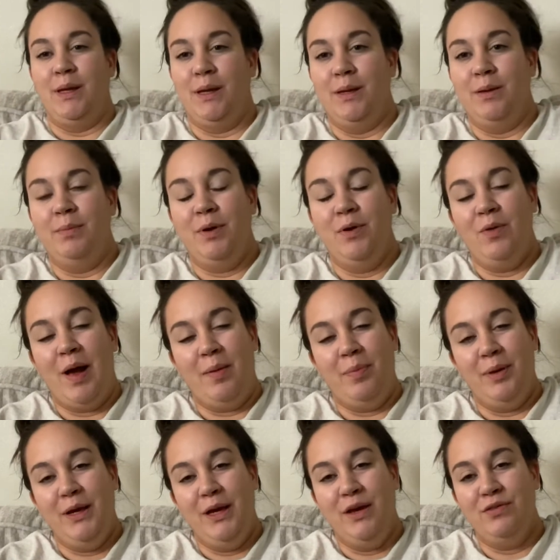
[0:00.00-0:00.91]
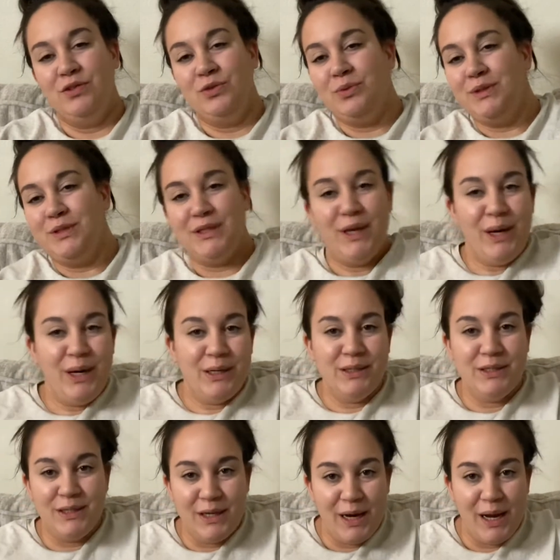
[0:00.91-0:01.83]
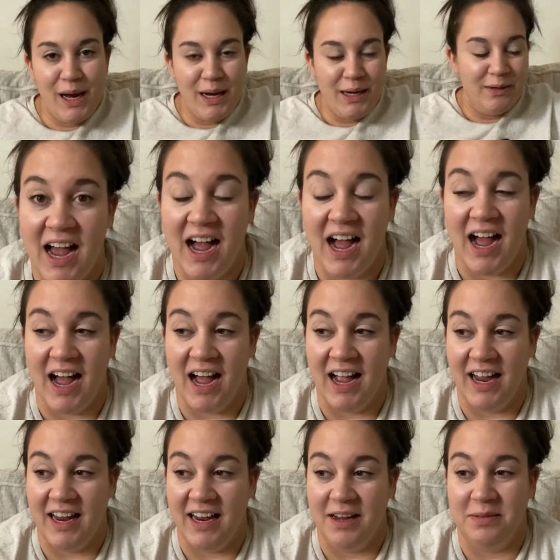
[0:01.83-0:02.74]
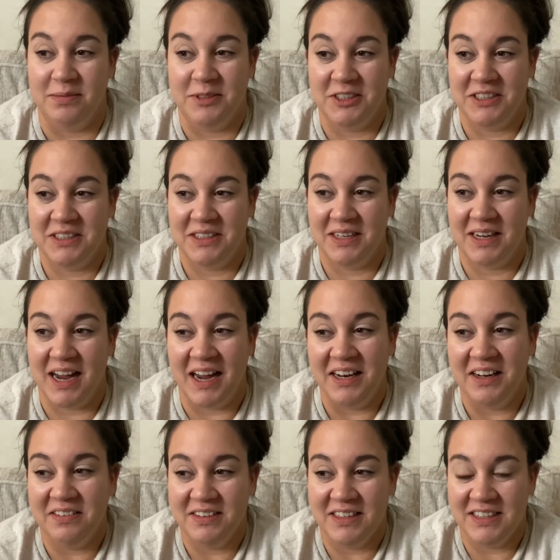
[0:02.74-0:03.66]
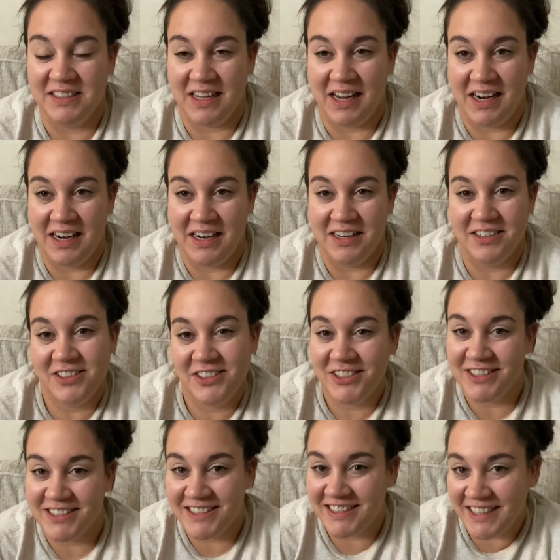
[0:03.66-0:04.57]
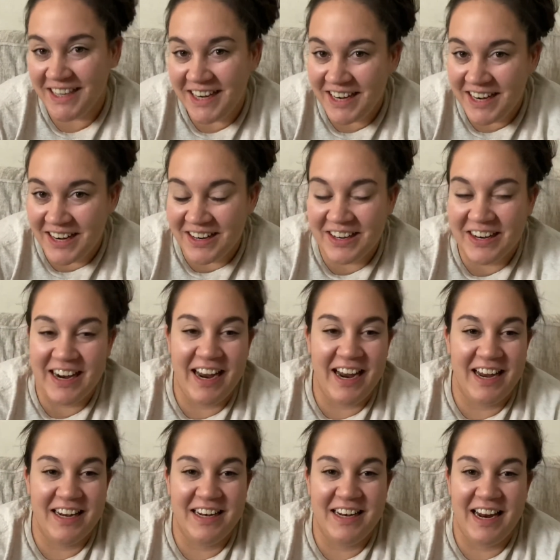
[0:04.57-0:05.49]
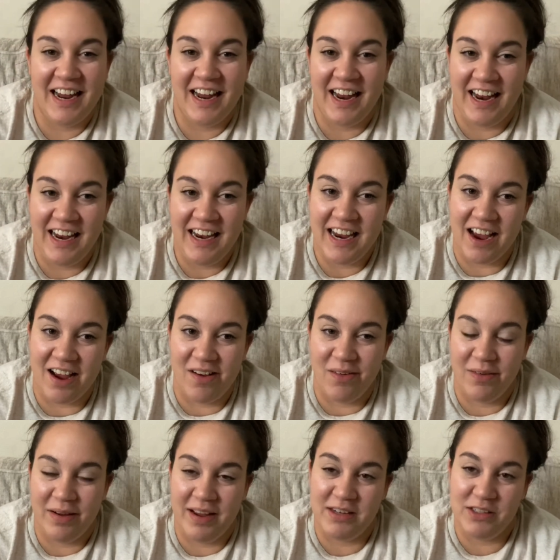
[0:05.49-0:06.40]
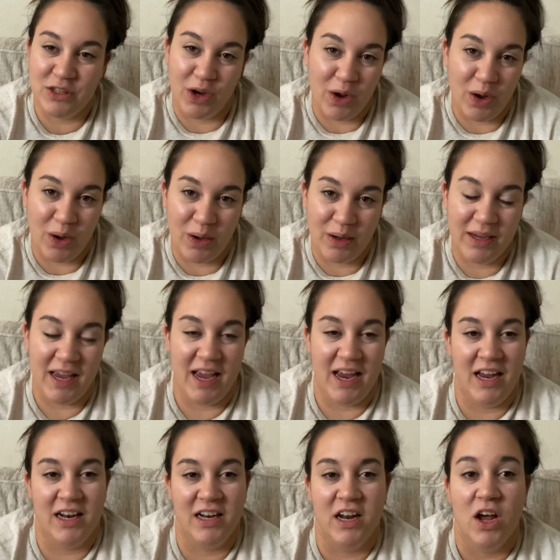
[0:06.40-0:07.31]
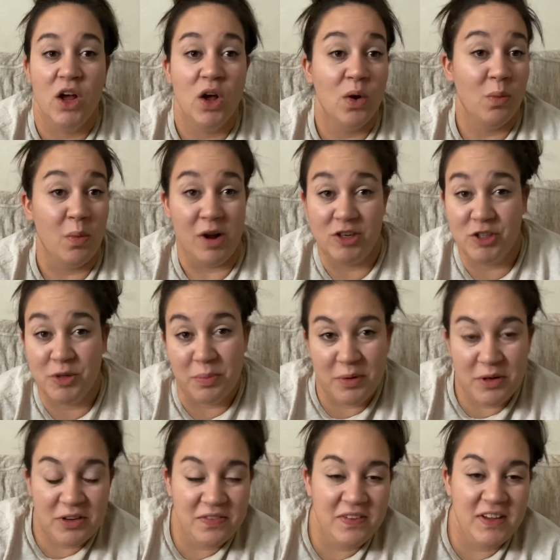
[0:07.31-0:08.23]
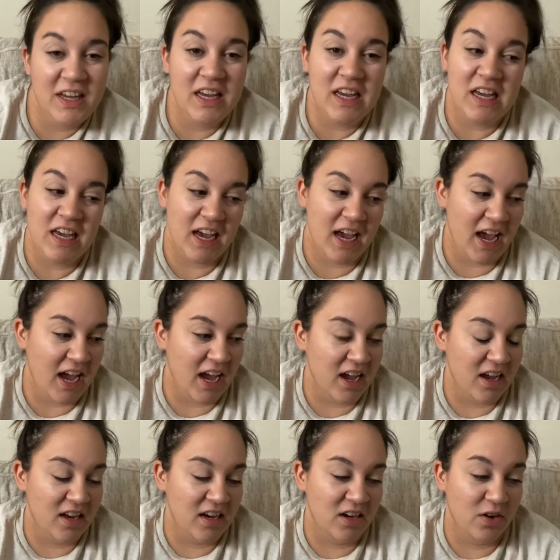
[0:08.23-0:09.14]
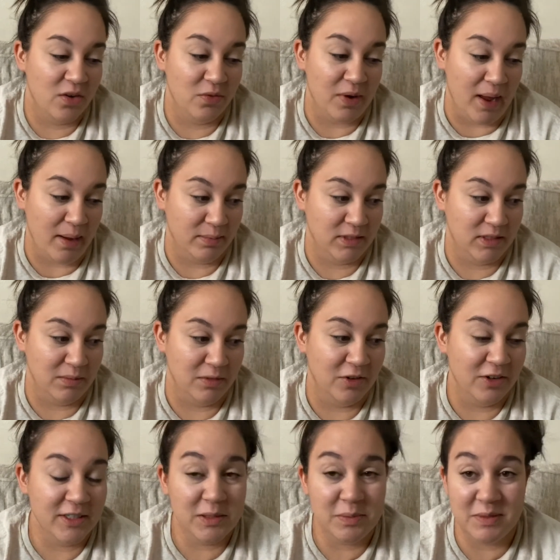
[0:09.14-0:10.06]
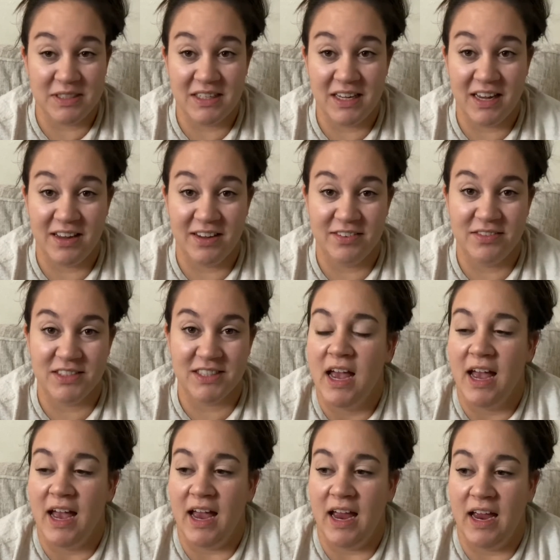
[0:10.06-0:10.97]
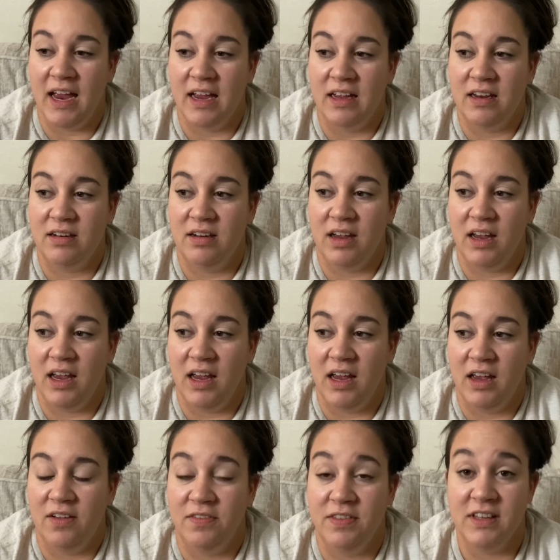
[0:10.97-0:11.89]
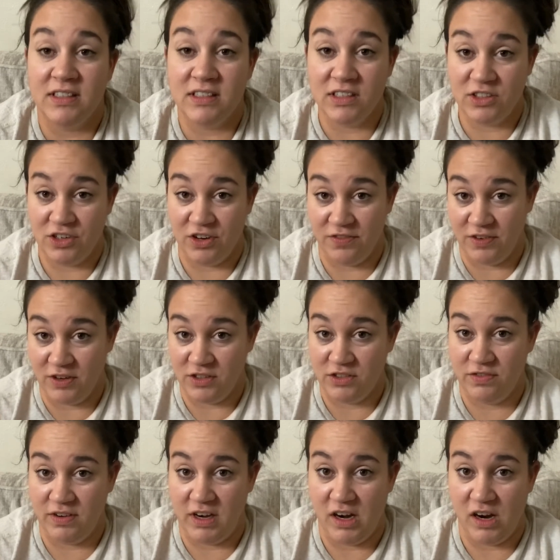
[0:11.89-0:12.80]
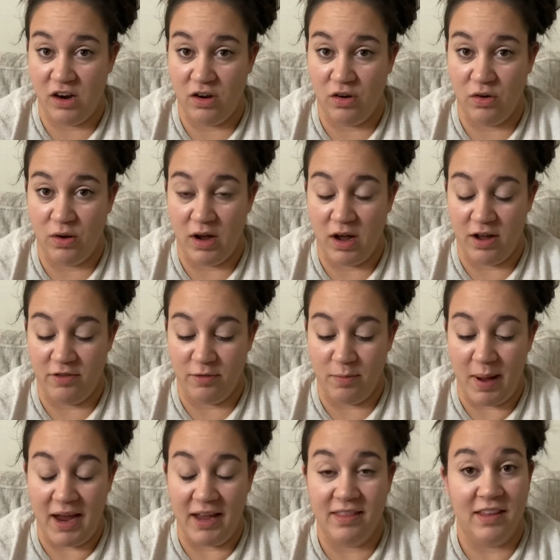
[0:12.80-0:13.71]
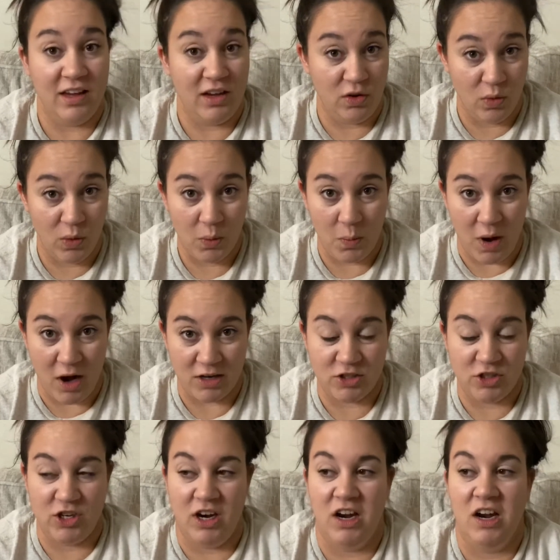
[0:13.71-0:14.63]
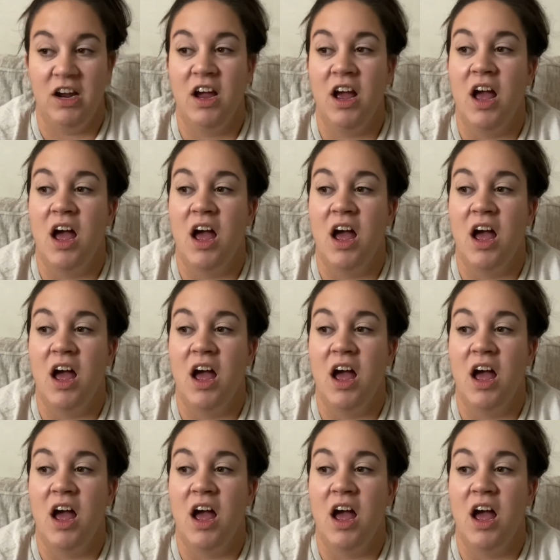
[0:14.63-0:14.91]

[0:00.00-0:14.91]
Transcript: be wrapping gifts with Santa tonight. I am just kind of excited to just sit here and hang out and talk and watch a movie and wrap some Christmas gifts. And if this is your first video of mine that you're watching,